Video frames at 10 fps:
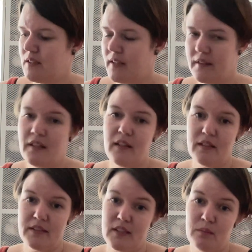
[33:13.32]
And there are
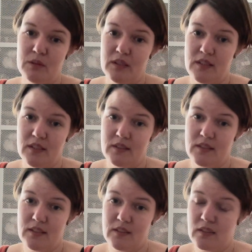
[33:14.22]
other companies that
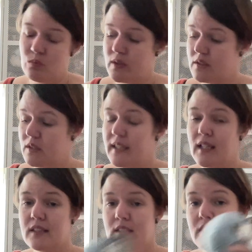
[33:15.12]
sell this as well. So I
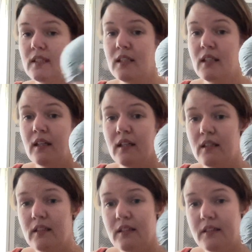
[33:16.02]
got
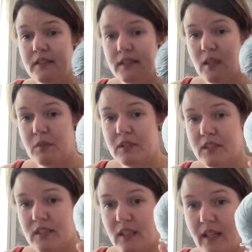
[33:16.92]
some in
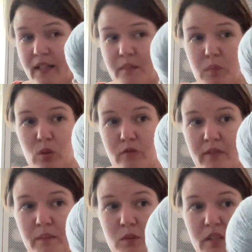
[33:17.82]
this light blue
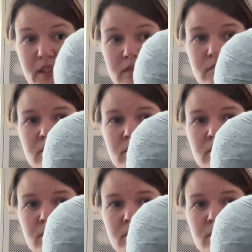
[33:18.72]
fabric.